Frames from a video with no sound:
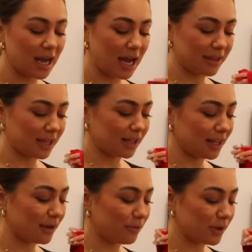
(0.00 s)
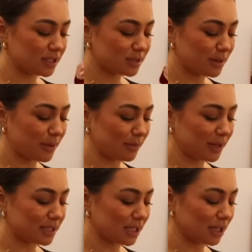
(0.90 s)
I think like once my bump
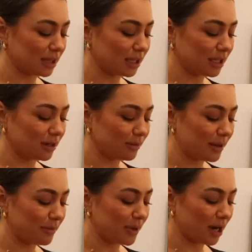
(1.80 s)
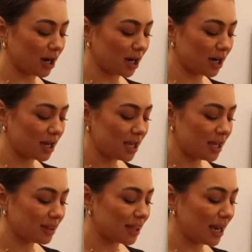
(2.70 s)
gets a little bit bigger,
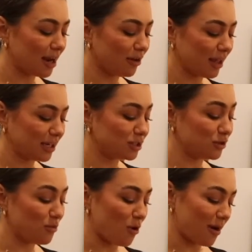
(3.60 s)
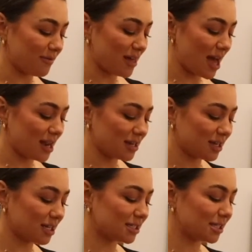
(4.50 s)
then I'll like do more of that.
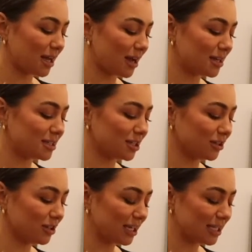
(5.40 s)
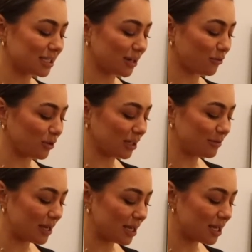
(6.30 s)
Yeah. Because until it gets like really
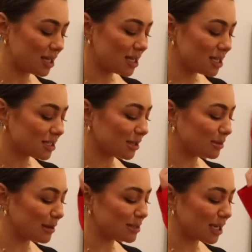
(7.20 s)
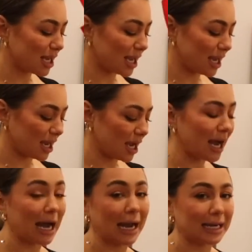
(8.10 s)
big, sometimes like it can
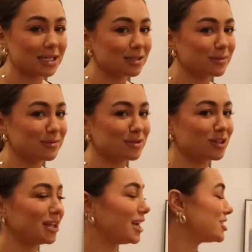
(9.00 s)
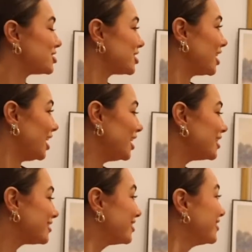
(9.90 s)
kind of sometimes look like just a gut.